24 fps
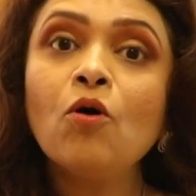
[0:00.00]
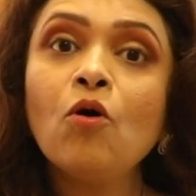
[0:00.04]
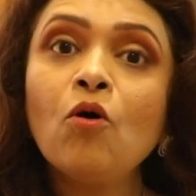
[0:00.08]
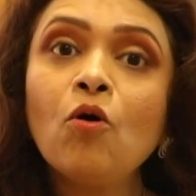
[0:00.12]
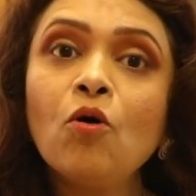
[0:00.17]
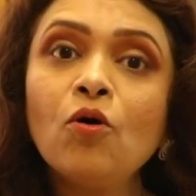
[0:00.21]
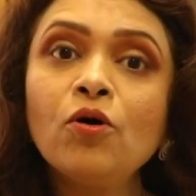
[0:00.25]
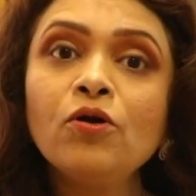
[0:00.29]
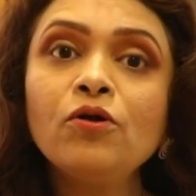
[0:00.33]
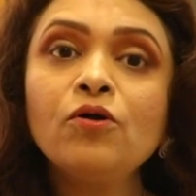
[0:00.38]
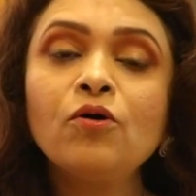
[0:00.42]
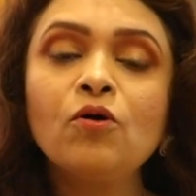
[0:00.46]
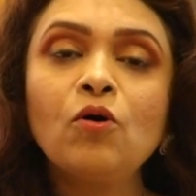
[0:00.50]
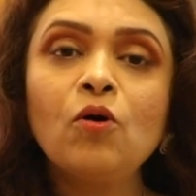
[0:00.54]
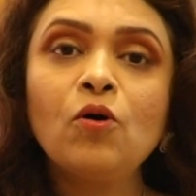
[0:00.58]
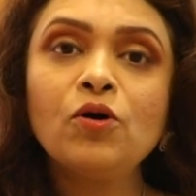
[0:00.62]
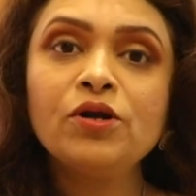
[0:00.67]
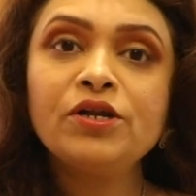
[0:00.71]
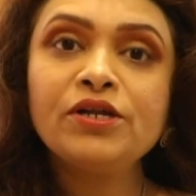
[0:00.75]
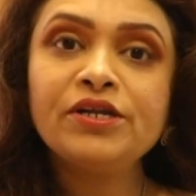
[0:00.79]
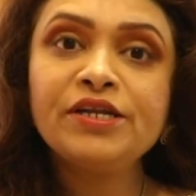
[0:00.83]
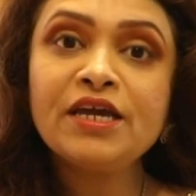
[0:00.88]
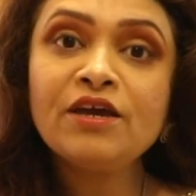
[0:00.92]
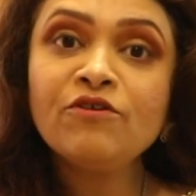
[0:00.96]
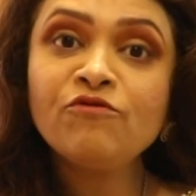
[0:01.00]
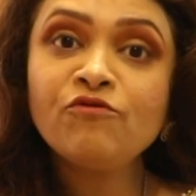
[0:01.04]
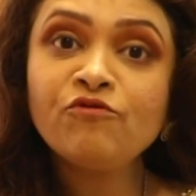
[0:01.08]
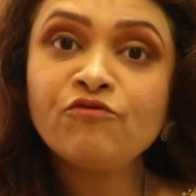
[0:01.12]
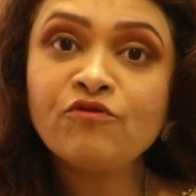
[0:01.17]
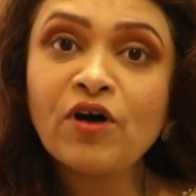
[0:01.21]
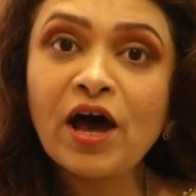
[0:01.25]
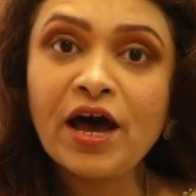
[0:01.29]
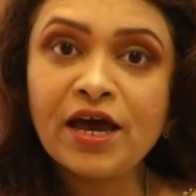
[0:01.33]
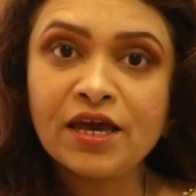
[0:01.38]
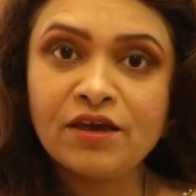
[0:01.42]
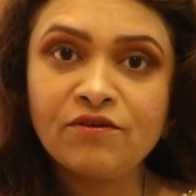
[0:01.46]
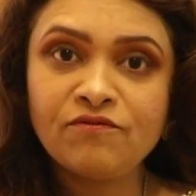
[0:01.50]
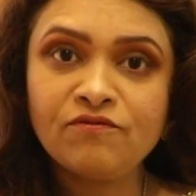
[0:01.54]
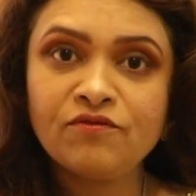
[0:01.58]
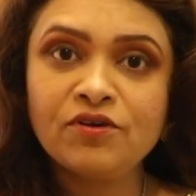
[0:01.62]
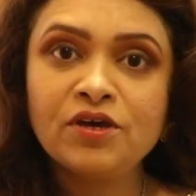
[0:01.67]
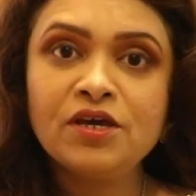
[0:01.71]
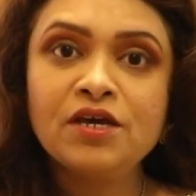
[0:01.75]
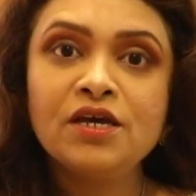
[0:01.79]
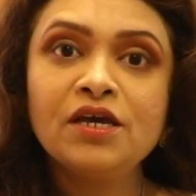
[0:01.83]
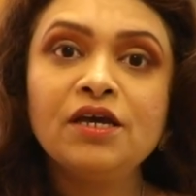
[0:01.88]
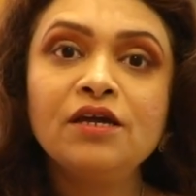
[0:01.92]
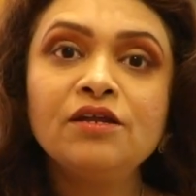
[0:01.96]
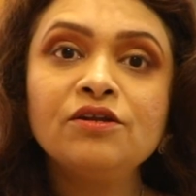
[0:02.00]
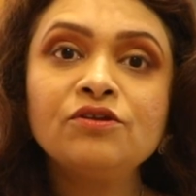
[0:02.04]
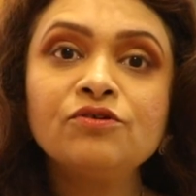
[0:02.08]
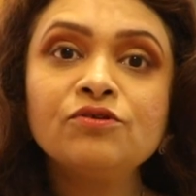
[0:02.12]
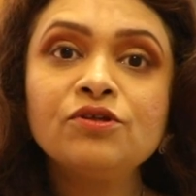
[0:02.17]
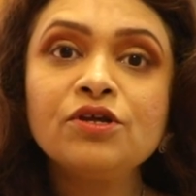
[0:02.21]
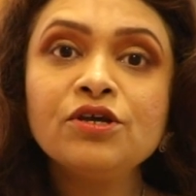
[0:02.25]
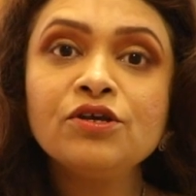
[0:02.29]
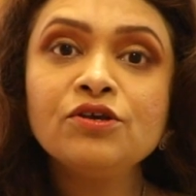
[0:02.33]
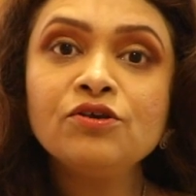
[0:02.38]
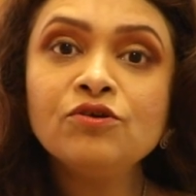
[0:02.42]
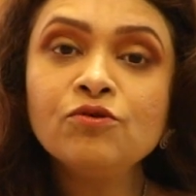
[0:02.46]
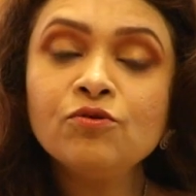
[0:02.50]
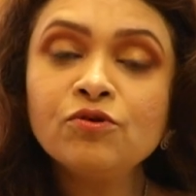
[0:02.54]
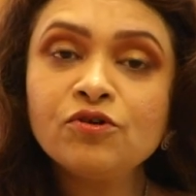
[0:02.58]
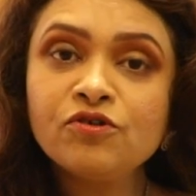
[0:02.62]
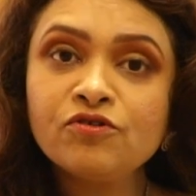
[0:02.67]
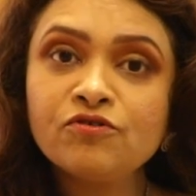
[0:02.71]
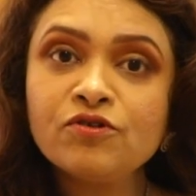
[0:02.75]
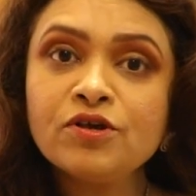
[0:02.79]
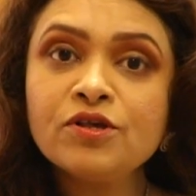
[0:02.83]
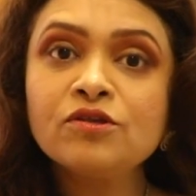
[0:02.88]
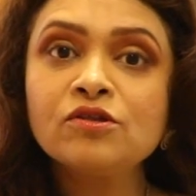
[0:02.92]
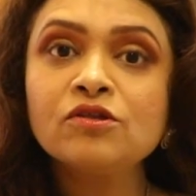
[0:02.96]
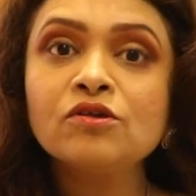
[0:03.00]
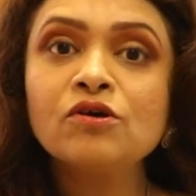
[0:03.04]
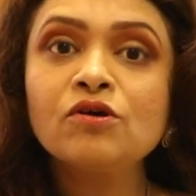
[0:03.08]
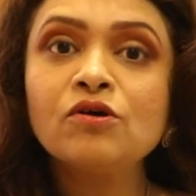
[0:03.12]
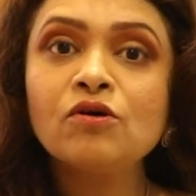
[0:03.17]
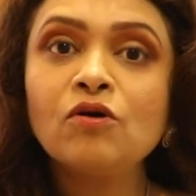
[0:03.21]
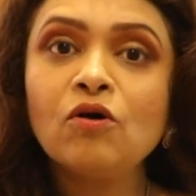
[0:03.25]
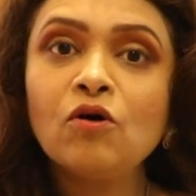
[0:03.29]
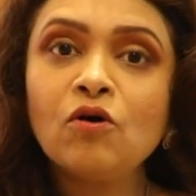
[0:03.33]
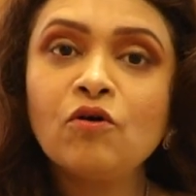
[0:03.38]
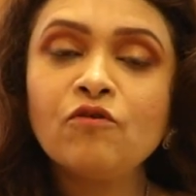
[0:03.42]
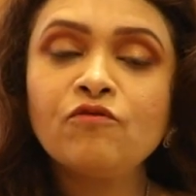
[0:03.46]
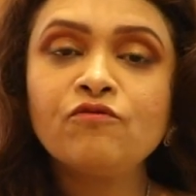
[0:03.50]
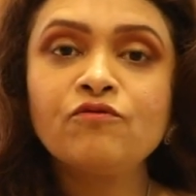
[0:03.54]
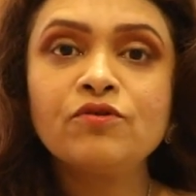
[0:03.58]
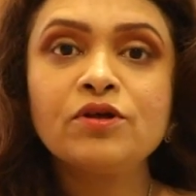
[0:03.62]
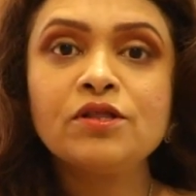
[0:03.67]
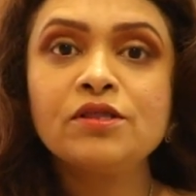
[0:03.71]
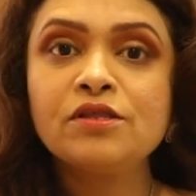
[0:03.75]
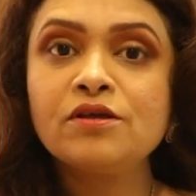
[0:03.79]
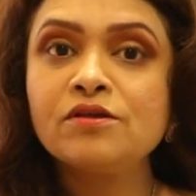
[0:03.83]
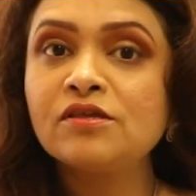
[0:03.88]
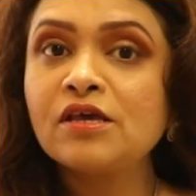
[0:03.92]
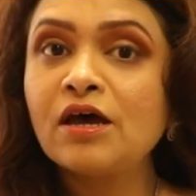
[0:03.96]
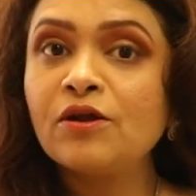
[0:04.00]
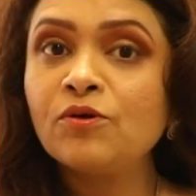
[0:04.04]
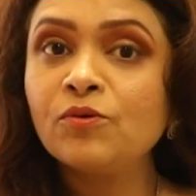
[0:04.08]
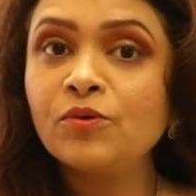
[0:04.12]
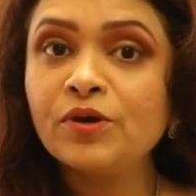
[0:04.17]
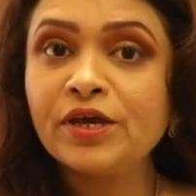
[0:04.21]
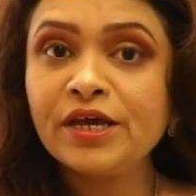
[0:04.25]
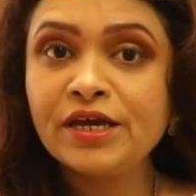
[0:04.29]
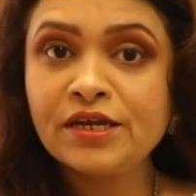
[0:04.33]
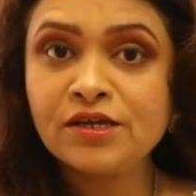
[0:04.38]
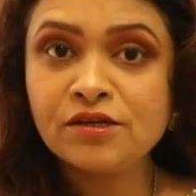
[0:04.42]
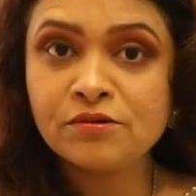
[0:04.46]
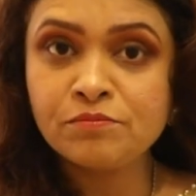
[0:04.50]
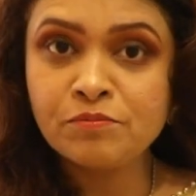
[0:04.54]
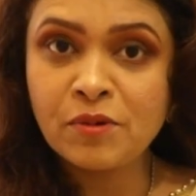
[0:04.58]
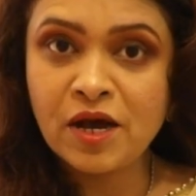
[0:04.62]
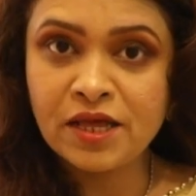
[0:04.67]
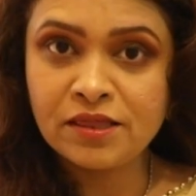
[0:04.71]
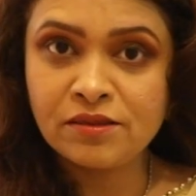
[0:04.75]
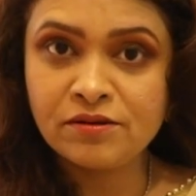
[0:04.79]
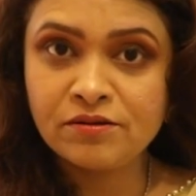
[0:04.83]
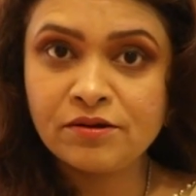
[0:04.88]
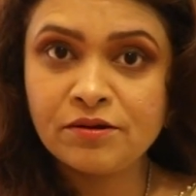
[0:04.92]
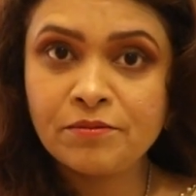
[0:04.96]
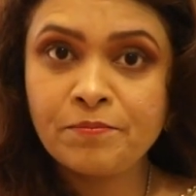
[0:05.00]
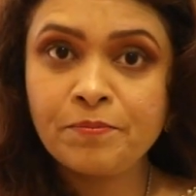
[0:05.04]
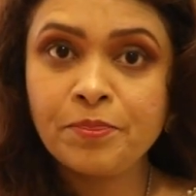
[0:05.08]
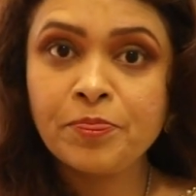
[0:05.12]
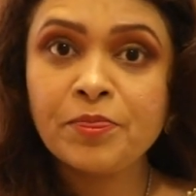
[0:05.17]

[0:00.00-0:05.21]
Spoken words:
or on day 5 into the uterus of the surrogate mother.